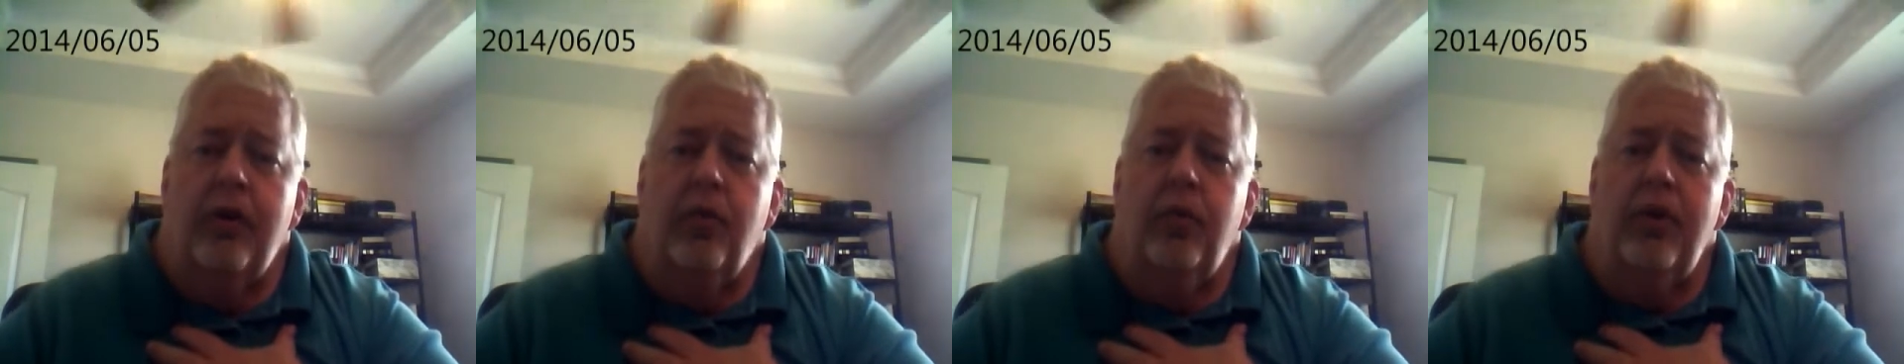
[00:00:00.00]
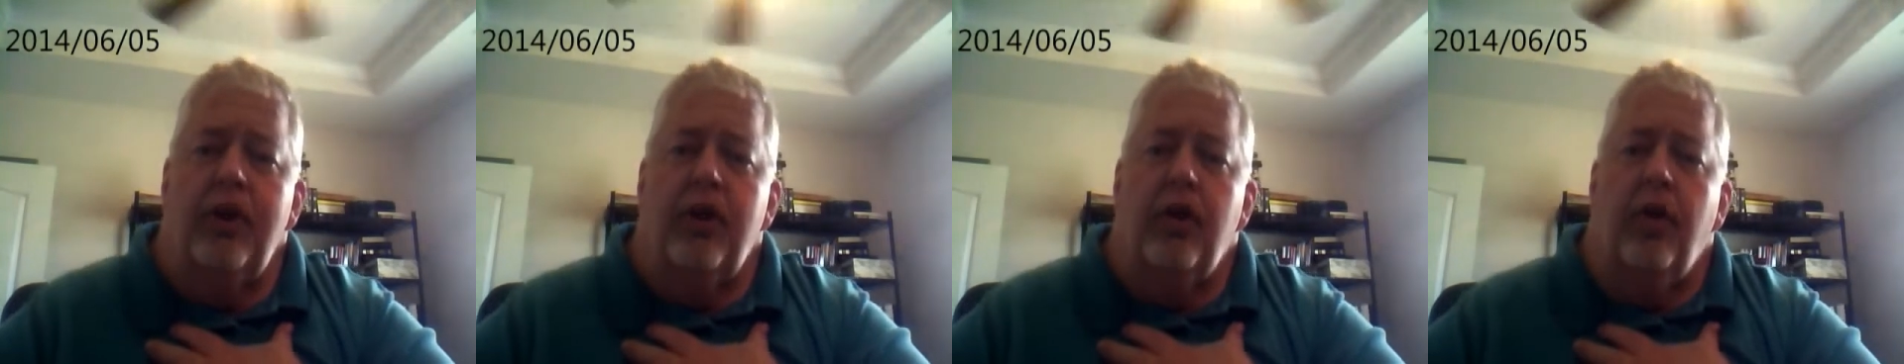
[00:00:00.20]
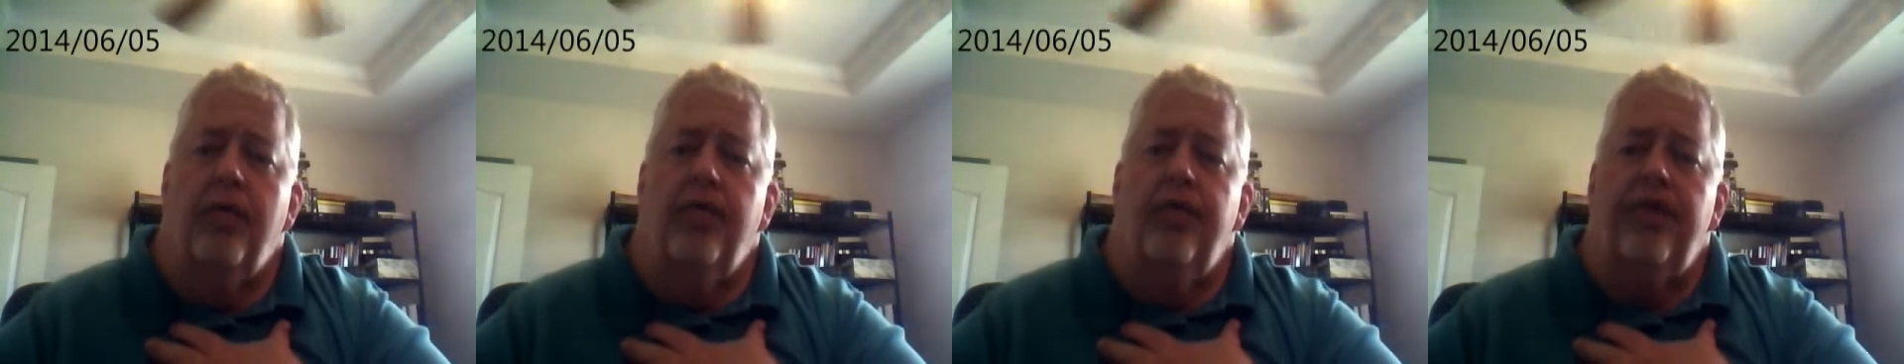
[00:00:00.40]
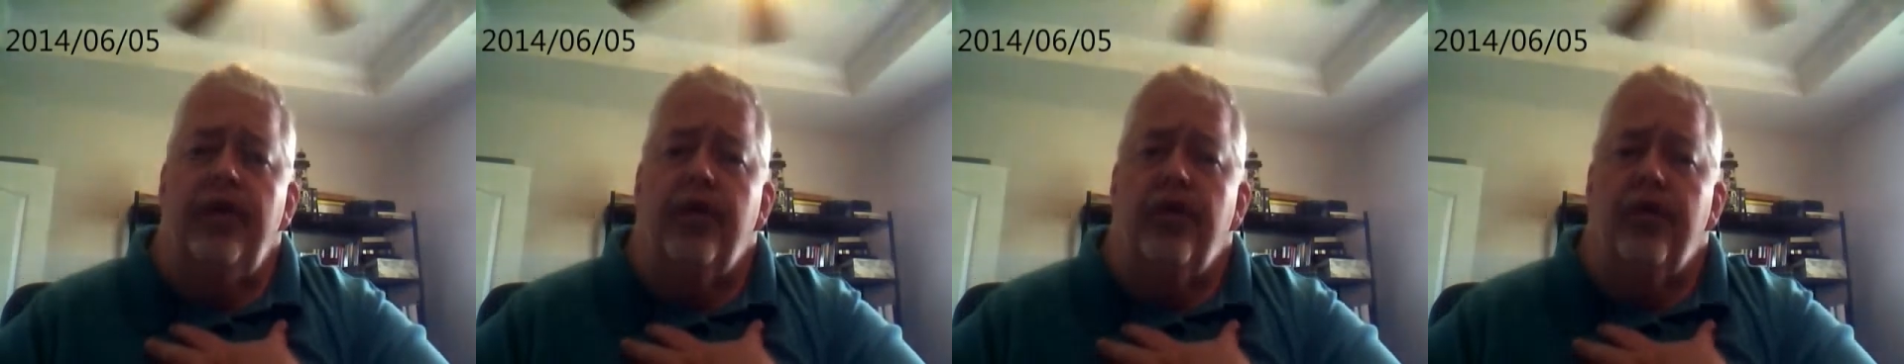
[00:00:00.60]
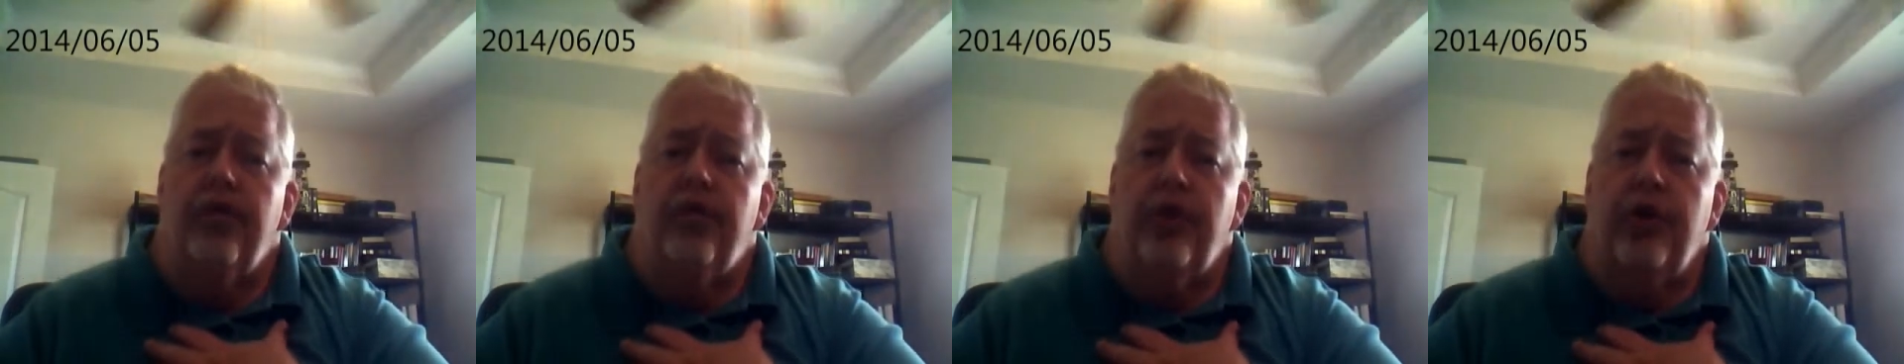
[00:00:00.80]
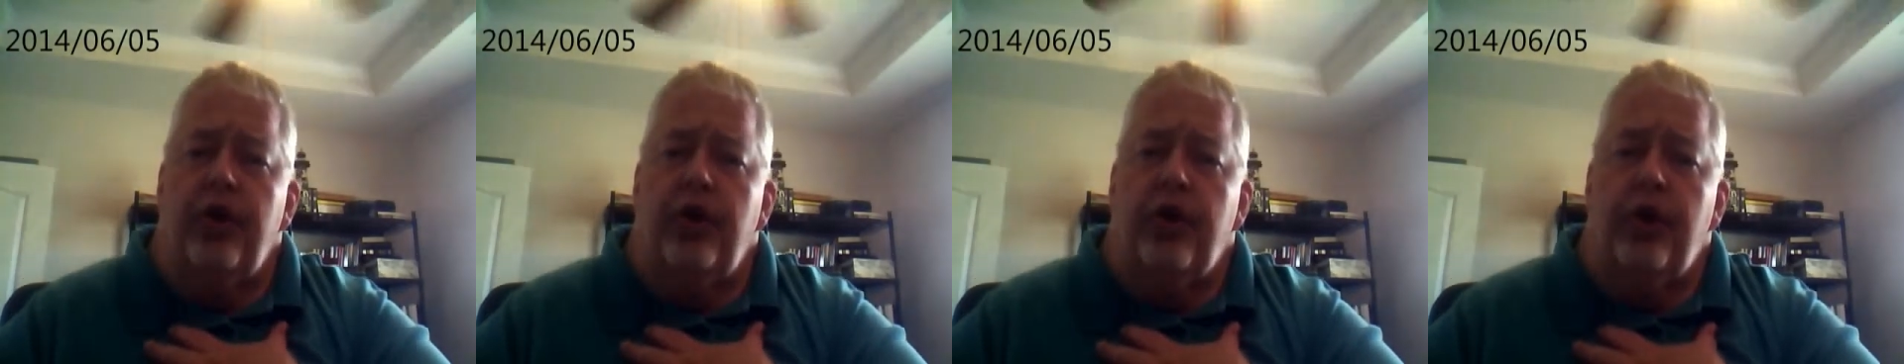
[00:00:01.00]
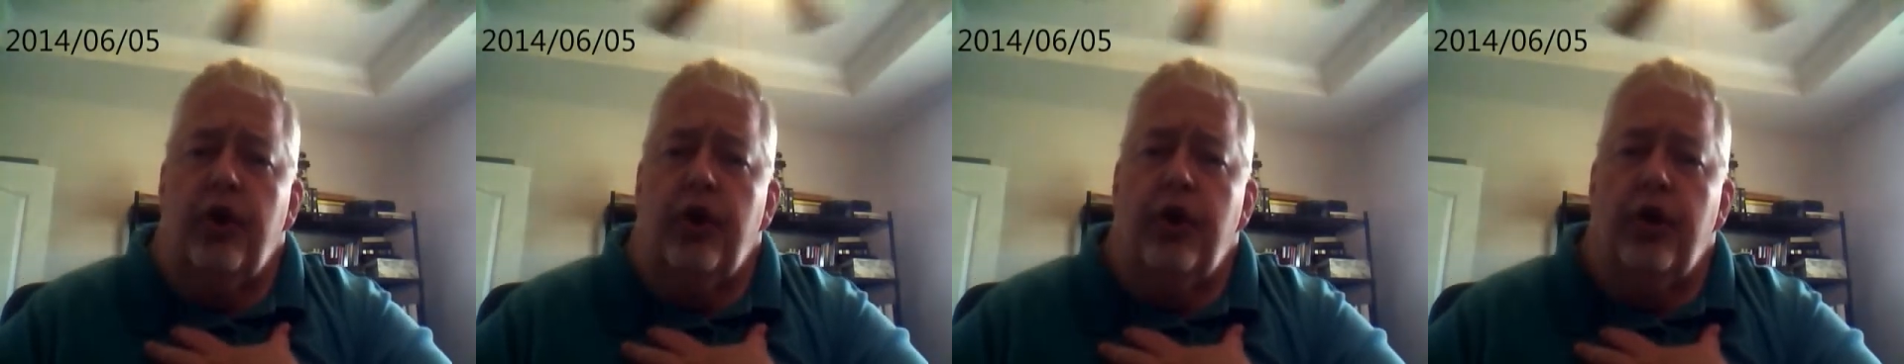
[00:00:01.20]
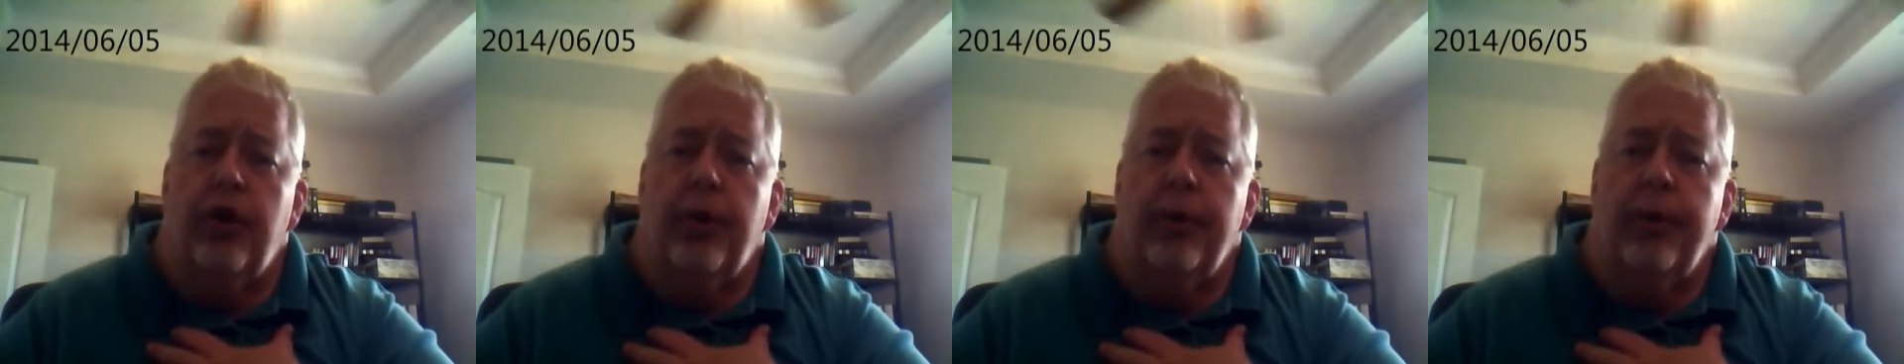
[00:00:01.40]
and we don't feel
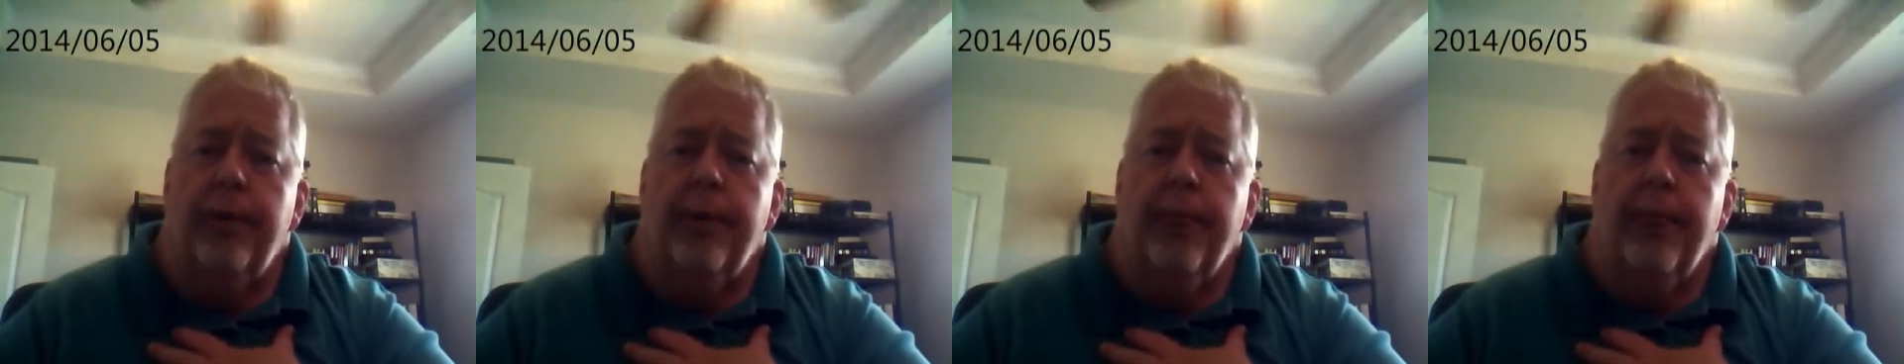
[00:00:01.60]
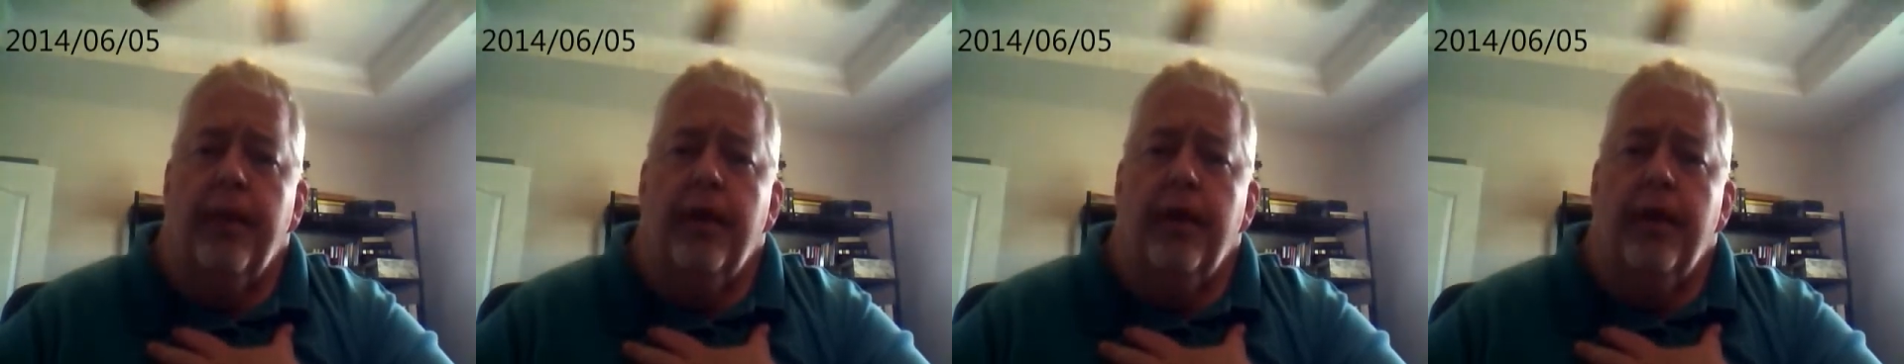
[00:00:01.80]
secure,